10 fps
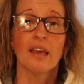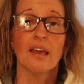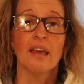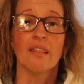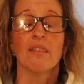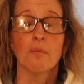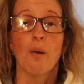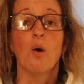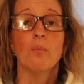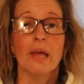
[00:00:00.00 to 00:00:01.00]
in the
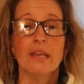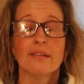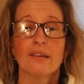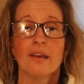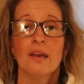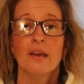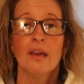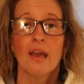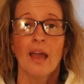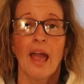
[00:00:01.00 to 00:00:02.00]
moment.
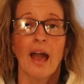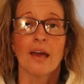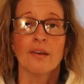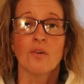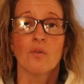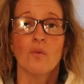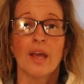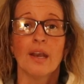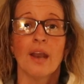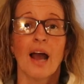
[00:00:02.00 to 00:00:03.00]
And
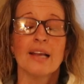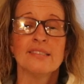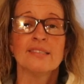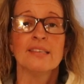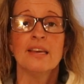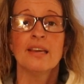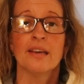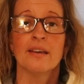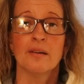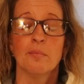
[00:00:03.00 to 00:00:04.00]
when I see
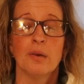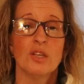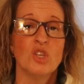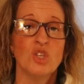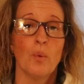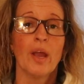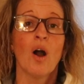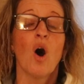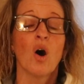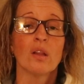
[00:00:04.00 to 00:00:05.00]
him doing
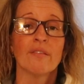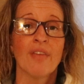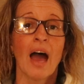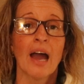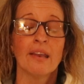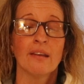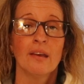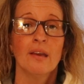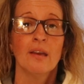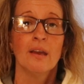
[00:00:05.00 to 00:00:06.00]
all of that,
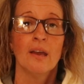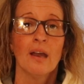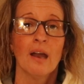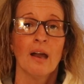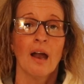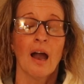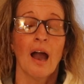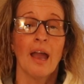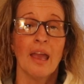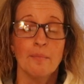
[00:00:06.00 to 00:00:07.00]

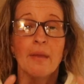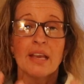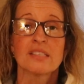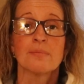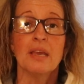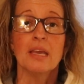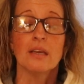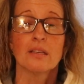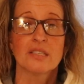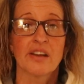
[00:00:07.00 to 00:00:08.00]
it makes
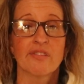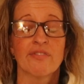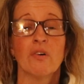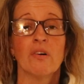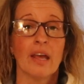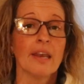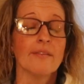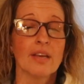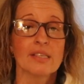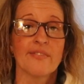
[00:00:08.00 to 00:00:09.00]
me tearful and
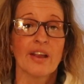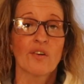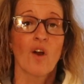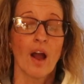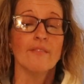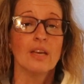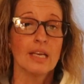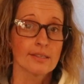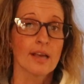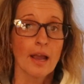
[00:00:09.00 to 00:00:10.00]
it makes me cry,
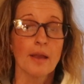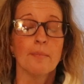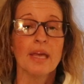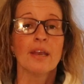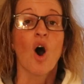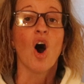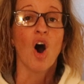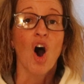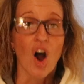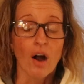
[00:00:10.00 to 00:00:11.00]
because I am in
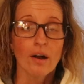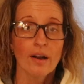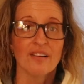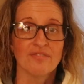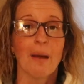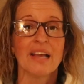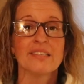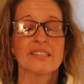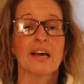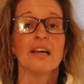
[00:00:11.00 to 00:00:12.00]
awe of my
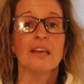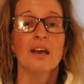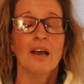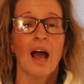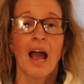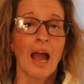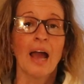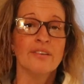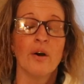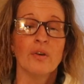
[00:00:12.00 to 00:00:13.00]
son.
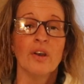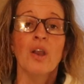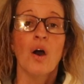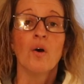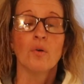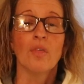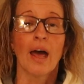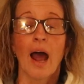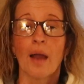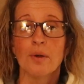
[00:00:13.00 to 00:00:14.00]
I don't know
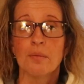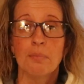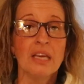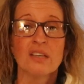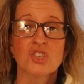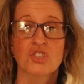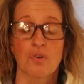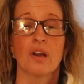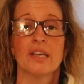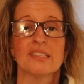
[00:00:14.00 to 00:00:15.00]
that I would be as
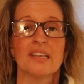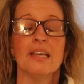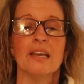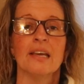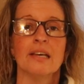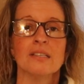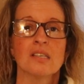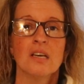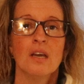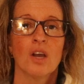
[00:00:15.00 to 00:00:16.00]
strong as he
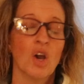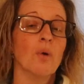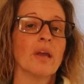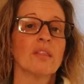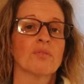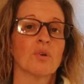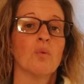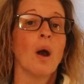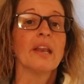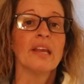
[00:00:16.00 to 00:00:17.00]
is, going through
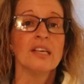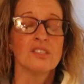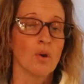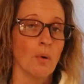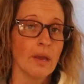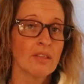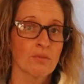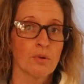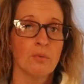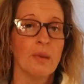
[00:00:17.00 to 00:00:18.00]
what he's going
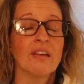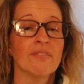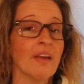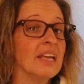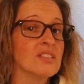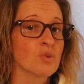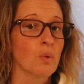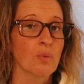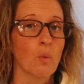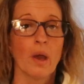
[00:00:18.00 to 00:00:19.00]
through, being faced
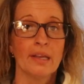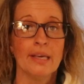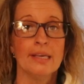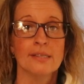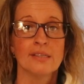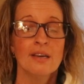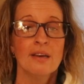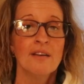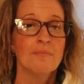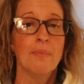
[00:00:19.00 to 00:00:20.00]
with what he's
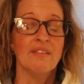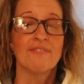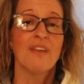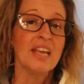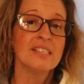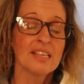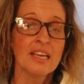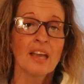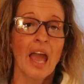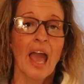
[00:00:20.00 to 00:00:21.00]
been facing.